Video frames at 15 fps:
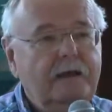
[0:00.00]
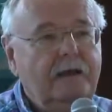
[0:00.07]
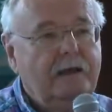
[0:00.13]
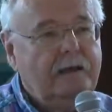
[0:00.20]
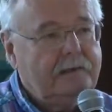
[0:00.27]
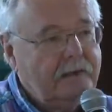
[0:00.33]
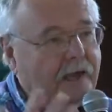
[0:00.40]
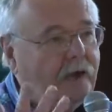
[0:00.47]

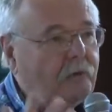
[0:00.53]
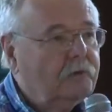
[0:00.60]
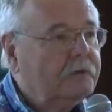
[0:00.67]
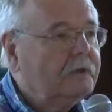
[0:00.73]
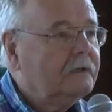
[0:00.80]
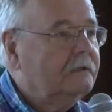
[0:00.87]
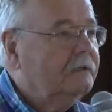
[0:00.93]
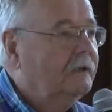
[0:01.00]
now we
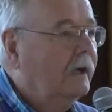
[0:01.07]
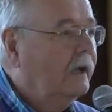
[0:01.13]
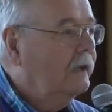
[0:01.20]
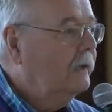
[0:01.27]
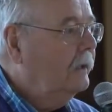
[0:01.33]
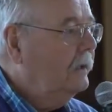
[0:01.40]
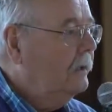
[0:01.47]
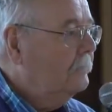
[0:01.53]

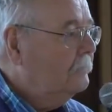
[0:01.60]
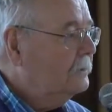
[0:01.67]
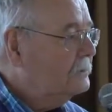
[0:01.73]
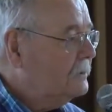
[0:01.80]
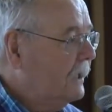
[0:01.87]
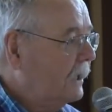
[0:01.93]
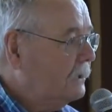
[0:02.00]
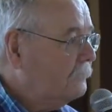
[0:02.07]
can be
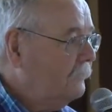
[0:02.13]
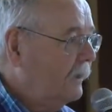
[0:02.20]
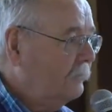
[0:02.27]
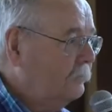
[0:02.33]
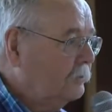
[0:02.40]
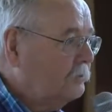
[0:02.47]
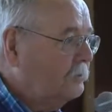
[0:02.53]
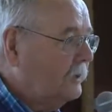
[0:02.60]
satisfied
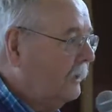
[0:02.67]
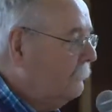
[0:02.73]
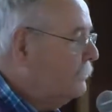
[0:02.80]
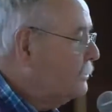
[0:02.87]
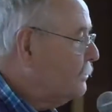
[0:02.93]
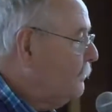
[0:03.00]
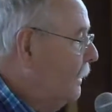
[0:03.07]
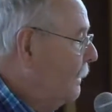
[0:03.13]
with
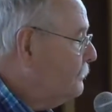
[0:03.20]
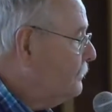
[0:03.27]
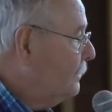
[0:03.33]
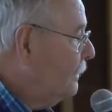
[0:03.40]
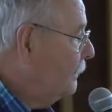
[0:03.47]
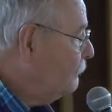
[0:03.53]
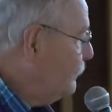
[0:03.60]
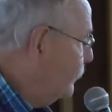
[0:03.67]
whatever scraps
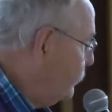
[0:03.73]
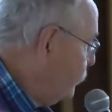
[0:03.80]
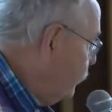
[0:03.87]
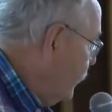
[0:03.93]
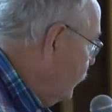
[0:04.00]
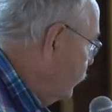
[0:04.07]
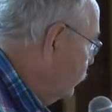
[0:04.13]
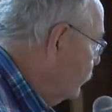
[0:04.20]
are left on the
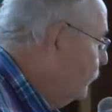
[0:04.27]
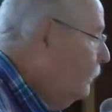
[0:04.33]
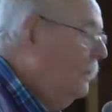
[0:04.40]
ground.